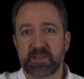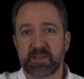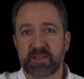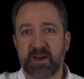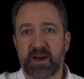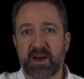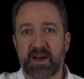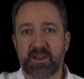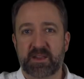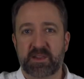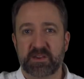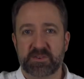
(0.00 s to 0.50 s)

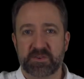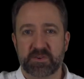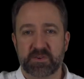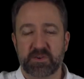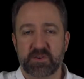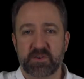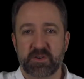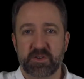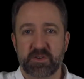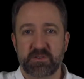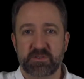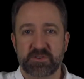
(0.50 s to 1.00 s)
kind of
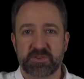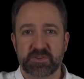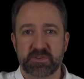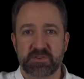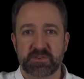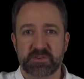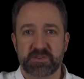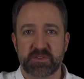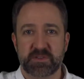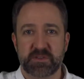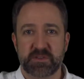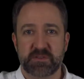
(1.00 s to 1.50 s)
guitar you
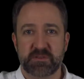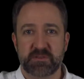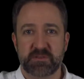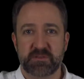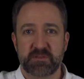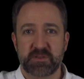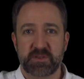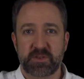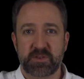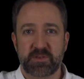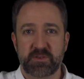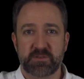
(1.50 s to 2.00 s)
choose to
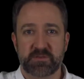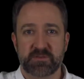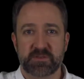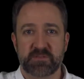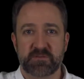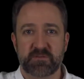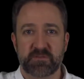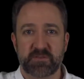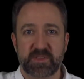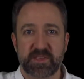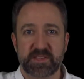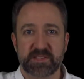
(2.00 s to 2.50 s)

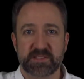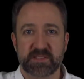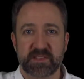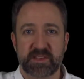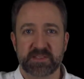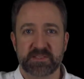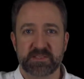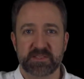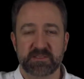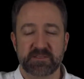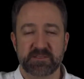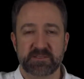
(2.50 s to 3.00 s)
use for these
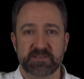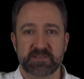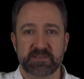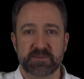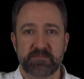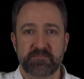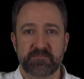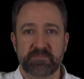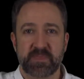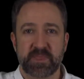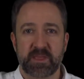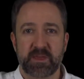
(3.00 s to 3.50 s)
lessons,
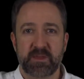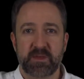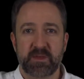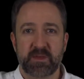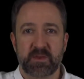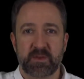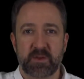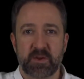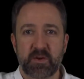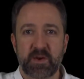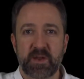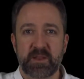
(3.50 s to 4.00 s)

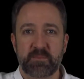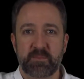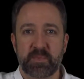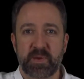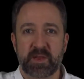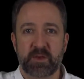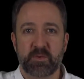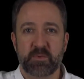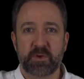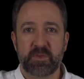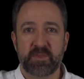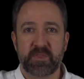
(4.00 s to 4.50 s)
go ahead and
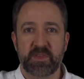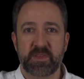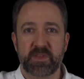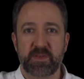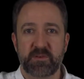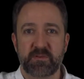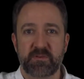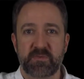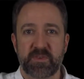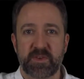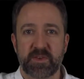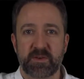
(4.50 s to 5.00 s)
pick one that
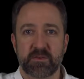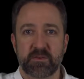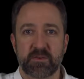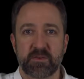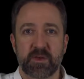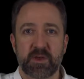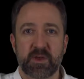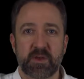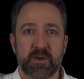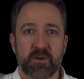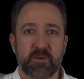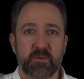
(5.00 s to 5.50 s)
you
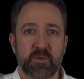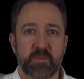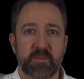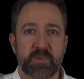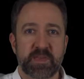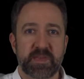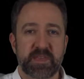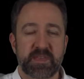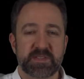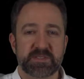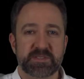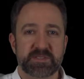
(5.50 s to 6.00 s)
feel will
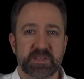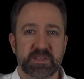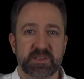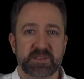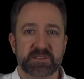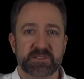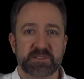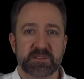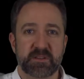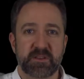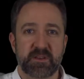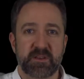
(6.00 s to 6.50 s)
be
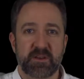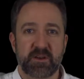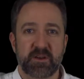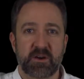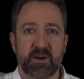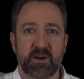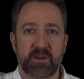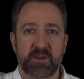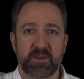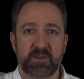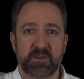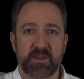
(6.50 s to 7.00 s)
easiest
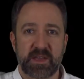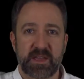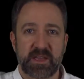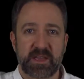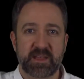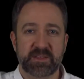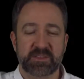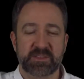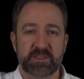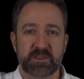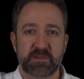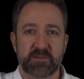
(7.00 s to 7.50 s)
on your
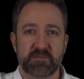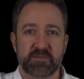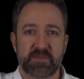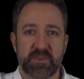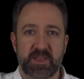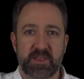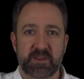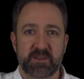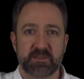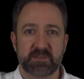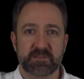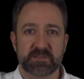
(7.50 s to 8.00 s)
hands and your
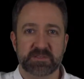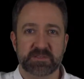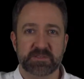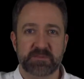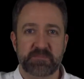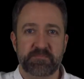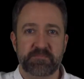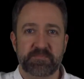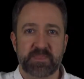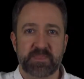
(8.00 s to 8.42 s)
fingers